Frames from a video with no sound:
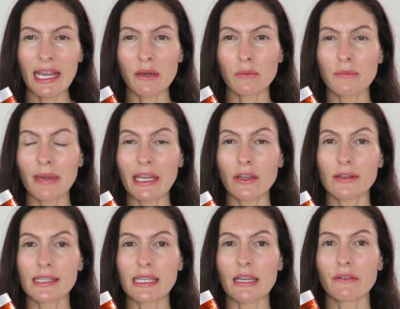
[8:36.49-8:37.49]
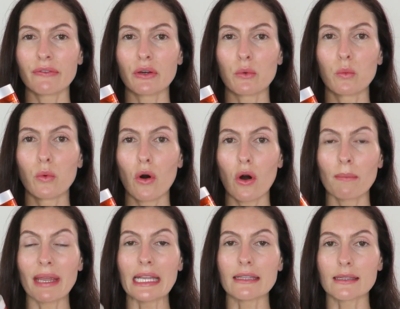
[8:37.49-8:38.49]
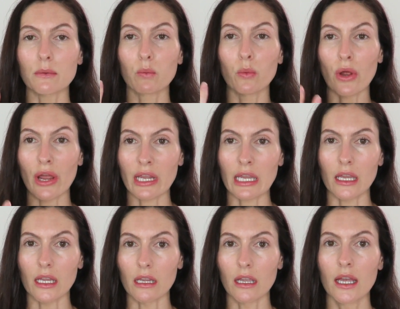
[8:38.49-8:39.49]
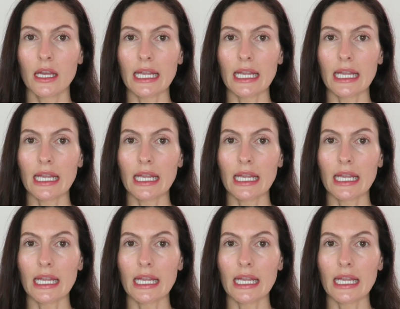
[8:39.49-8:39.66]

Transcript: it will make your skin feel warm. It's working.